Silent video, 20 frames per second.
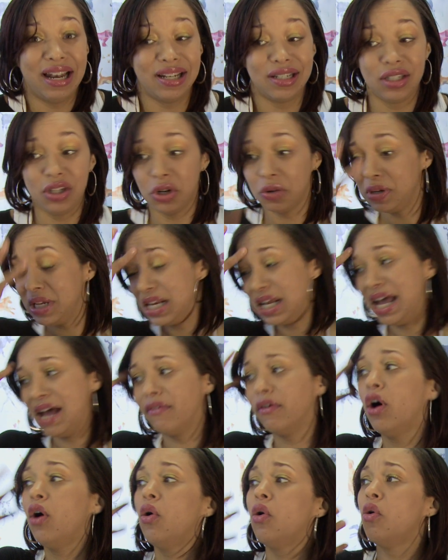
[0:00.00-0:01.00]
You don't need to have
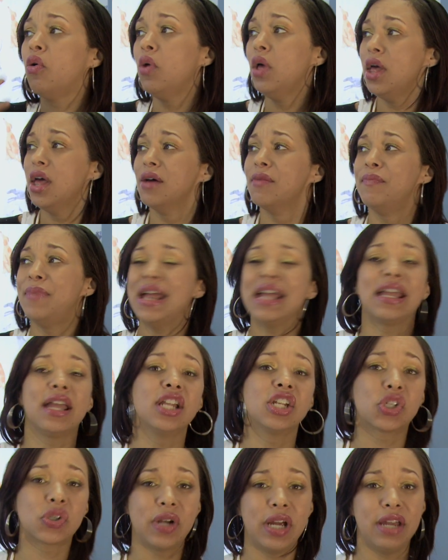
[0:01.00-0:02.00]
a whole
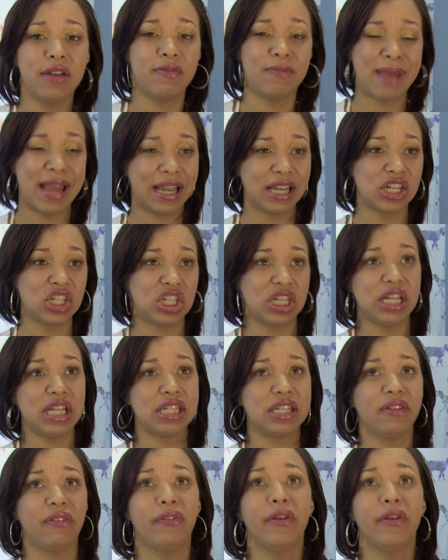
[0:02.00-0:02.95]
baking tray of mac and cheese,